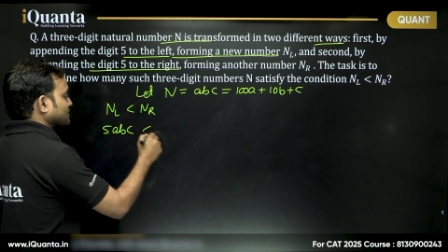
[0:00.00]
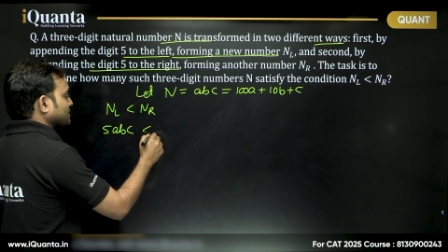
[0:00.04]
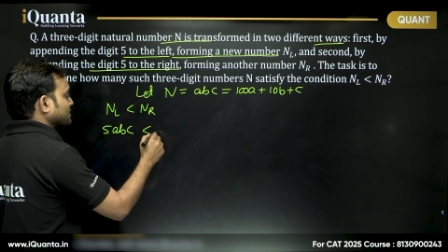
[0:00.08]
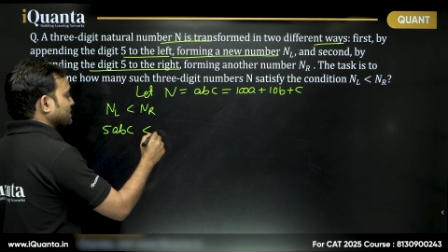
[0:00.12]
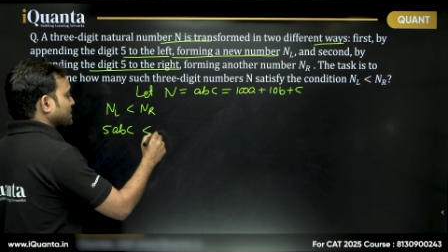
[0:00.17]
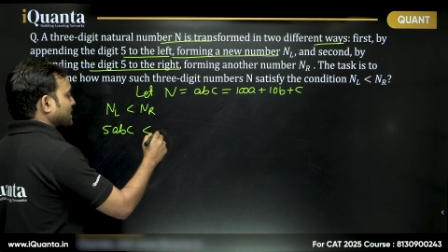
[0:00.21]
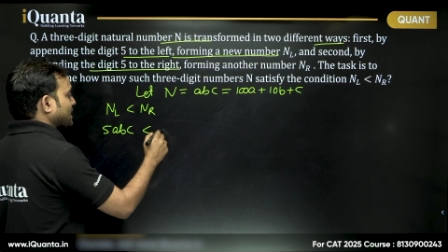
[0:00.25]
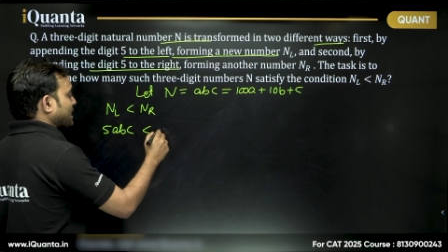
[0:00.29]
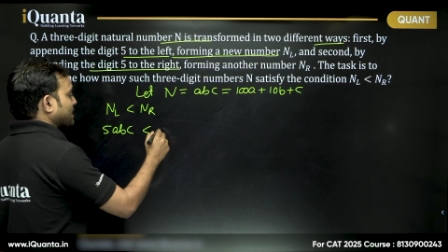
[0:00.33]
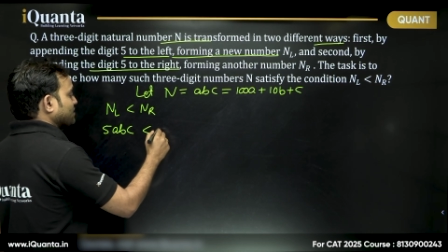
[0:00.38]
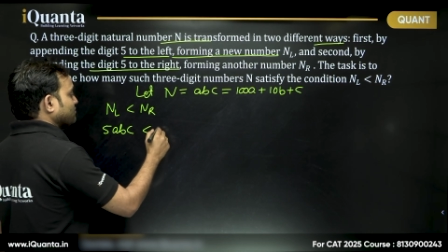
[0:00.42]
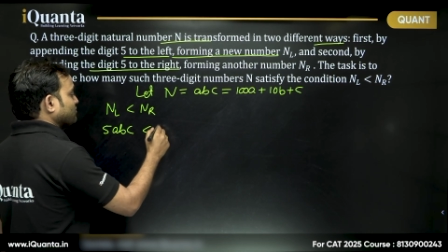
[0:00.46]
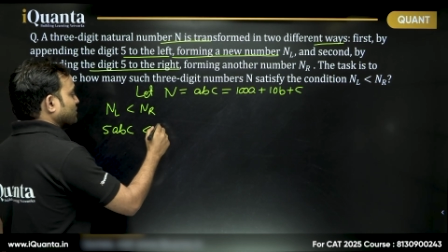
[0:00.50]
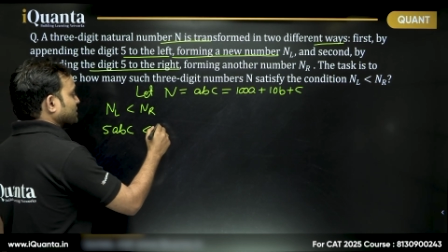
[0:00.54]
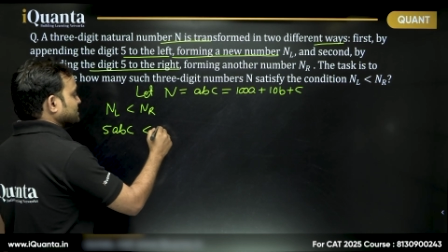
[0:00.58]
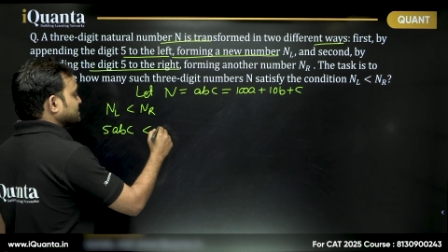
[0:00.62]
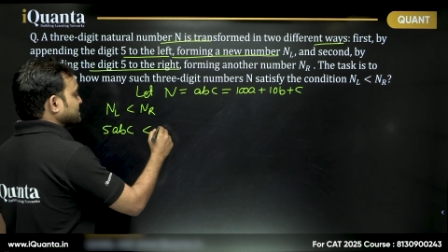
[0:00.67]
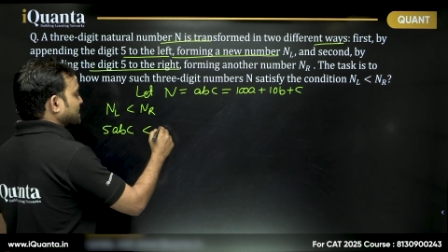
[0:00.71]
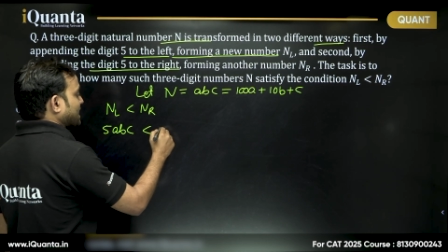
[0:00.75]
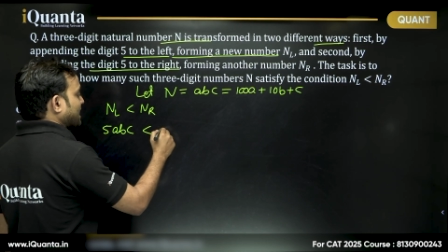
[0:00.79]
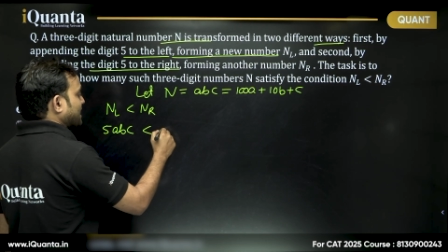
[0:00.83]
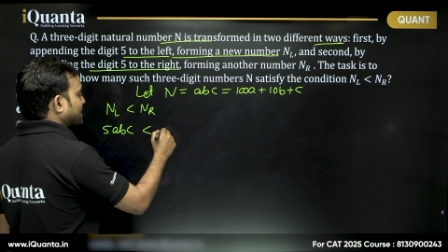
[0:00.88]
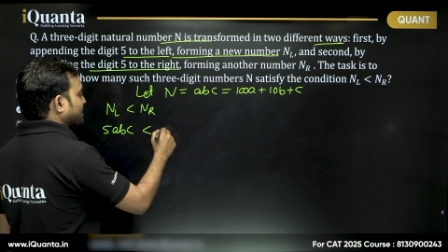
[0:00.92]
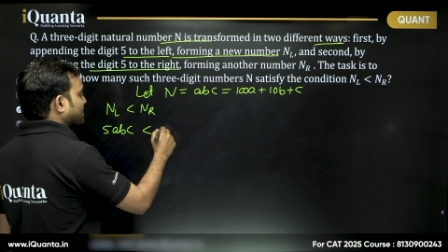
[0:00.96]
And what is
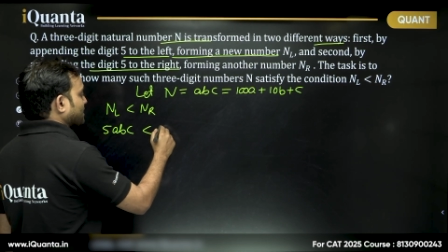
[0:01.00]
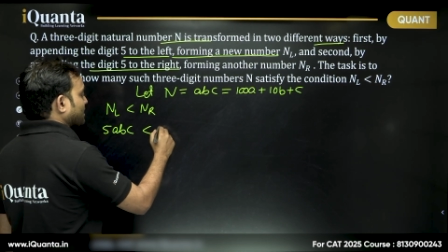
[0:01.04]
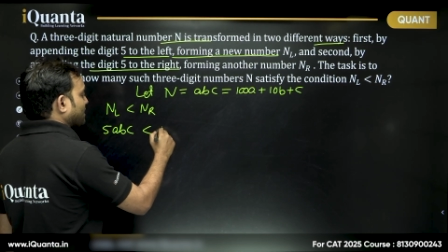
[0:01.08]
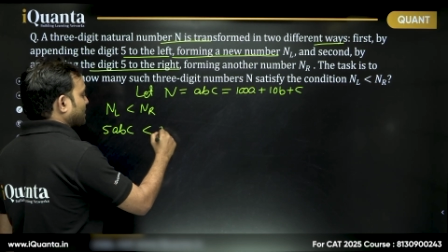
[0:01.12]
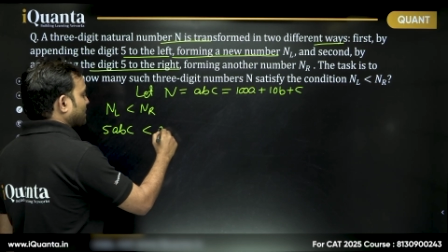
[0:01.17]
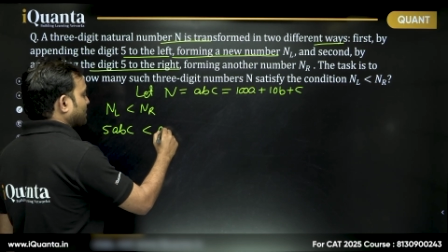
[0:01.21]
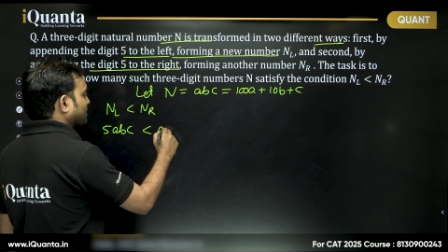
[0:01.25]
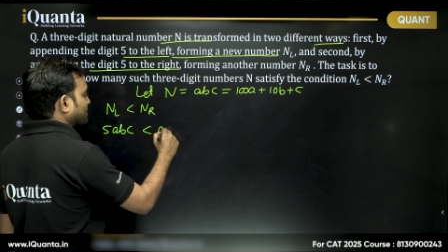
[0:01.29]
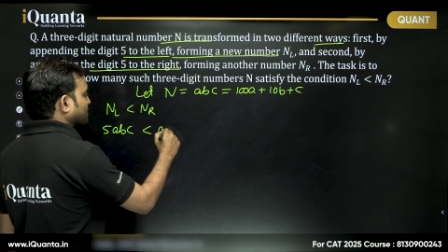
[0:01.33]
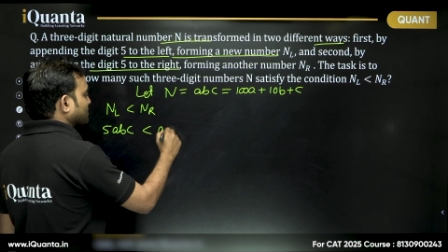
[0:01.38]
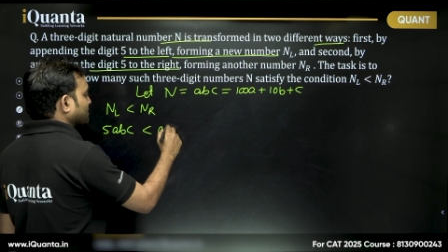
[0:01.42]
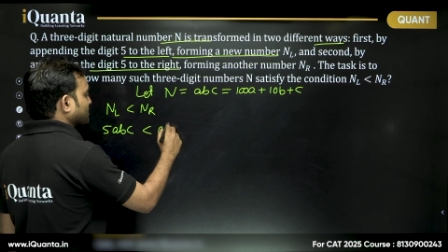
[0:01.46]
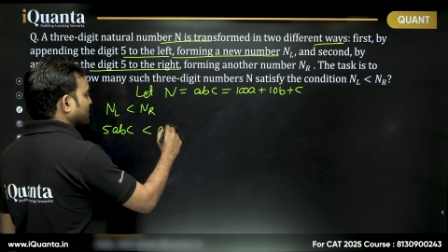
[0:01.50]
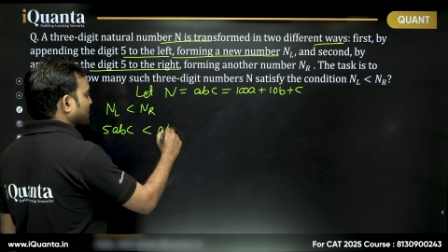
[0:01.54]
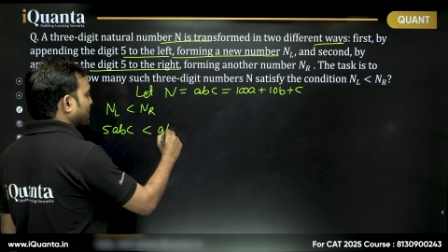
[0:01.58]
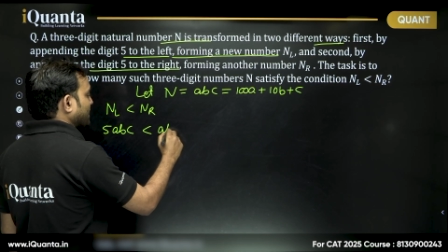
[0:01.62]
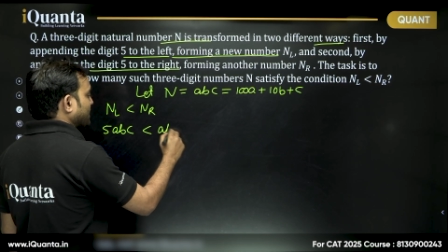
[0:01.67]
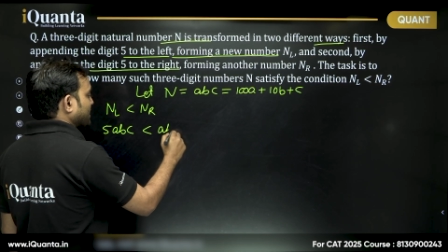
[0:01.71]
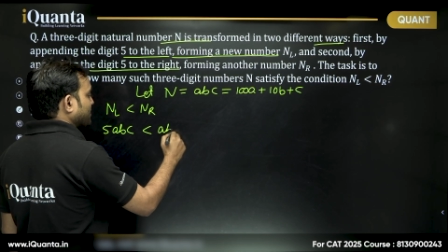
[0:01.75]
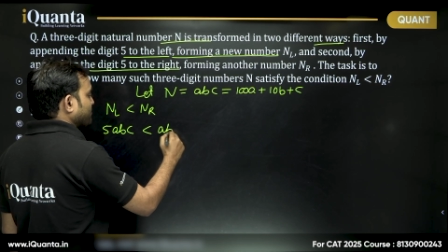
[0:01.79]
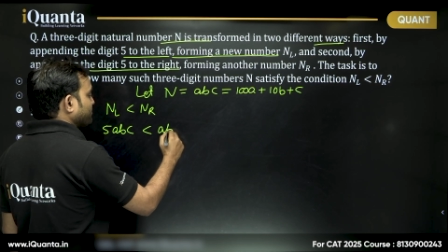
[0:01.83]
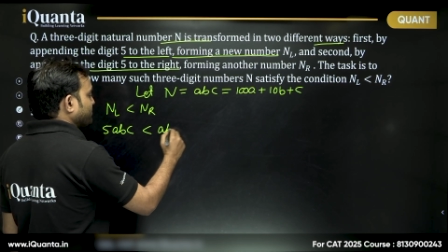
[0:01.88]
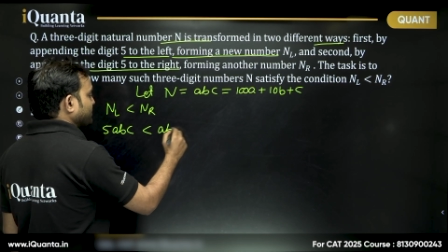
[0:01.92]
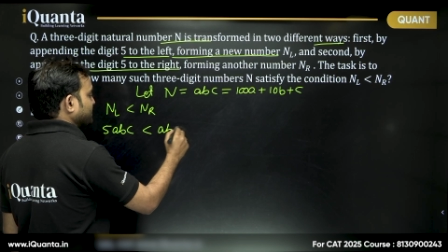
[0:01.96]
NR?
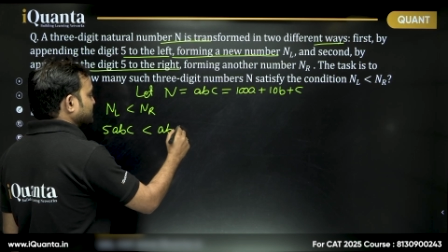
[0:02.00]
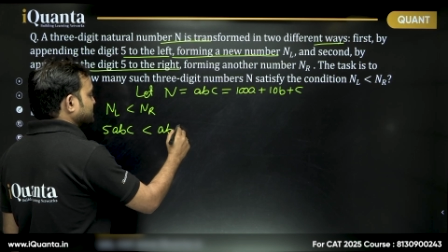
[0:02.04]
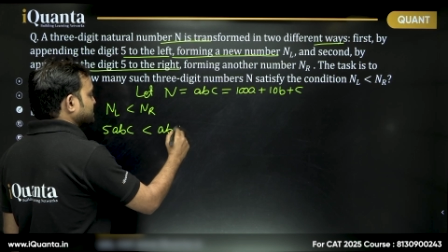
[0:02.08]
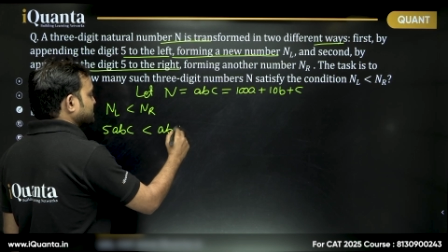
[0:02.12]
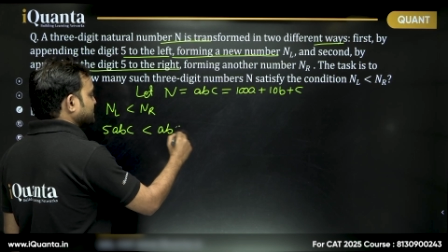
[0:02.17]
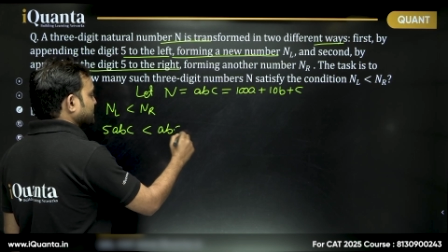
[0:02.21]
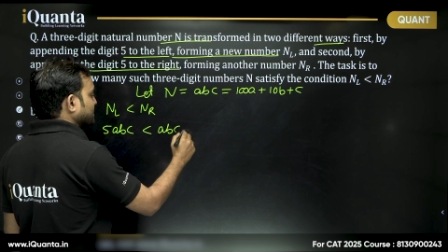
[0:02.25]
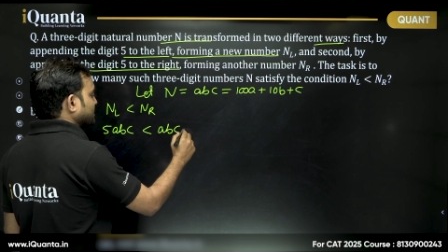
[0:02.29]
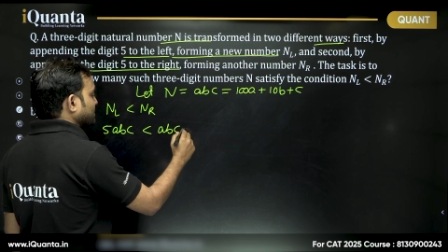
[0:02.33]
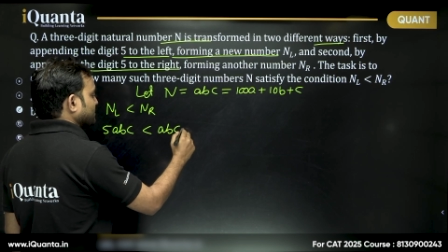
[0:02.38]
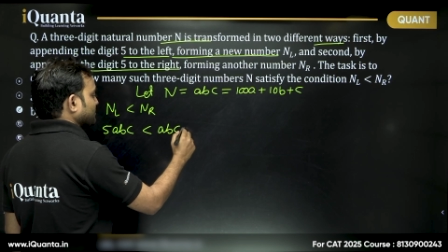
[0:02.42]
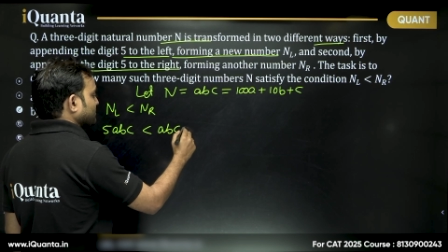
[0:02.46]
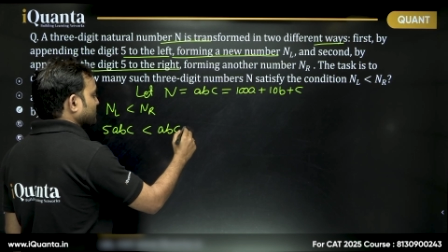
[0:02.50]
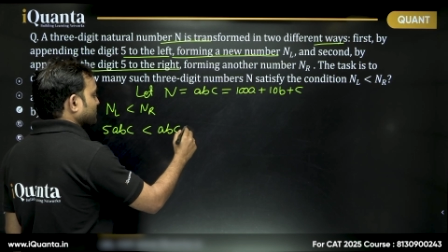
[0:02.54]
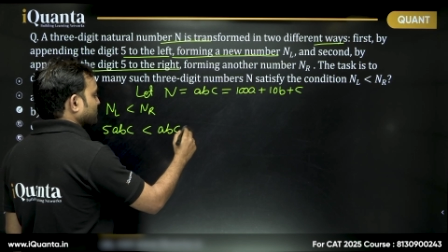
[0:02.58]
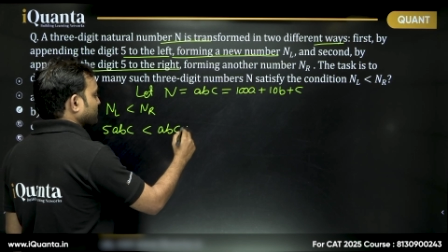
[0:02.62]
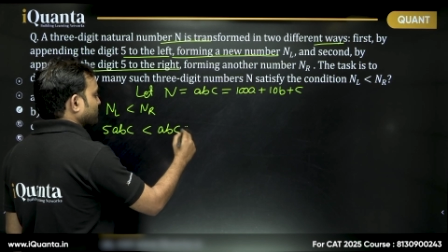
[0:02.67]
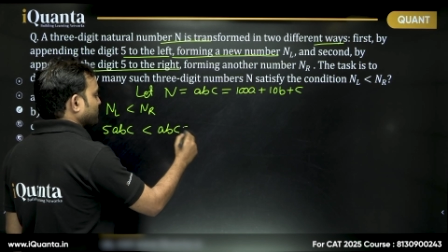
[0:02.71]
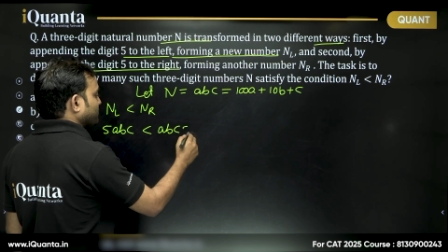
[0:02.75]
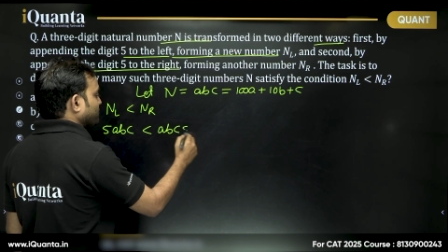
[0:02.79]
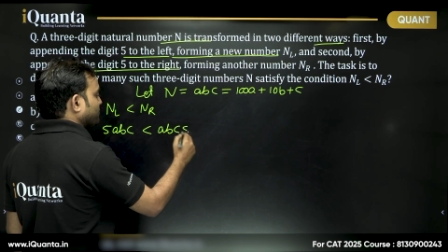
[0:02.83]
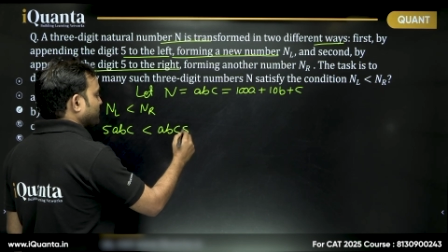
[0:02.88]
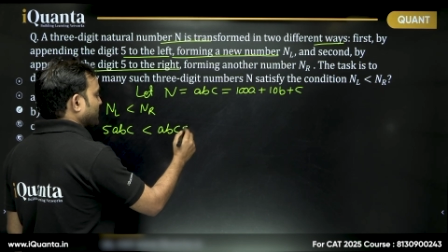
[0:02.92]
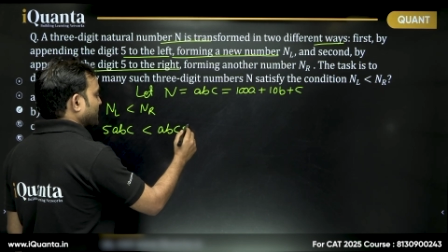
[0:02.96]
ABC
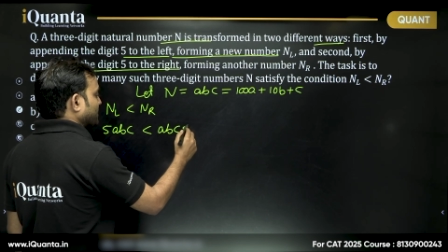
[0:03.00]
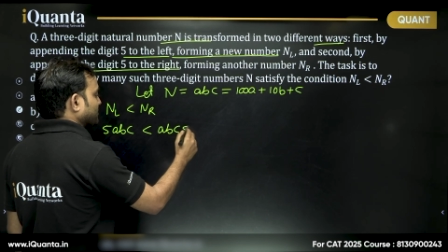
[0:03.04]
5.